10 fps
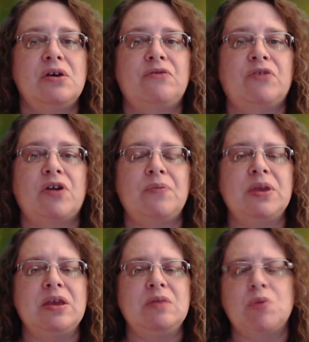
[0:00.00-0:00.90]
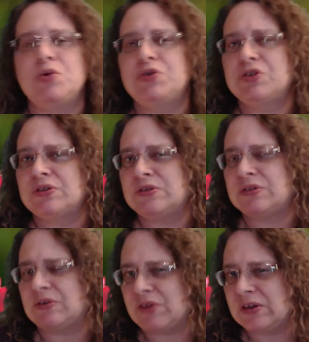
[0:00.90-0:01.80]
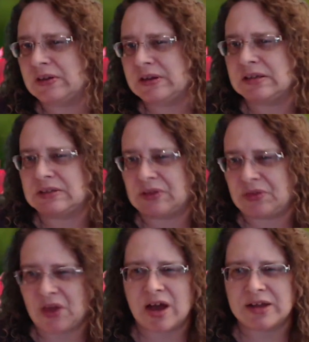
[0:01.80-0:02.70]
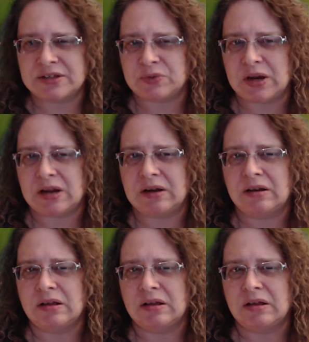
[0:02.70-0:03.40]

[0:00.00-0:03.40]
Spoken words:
from the emotions, the feelings, the thoughts, right?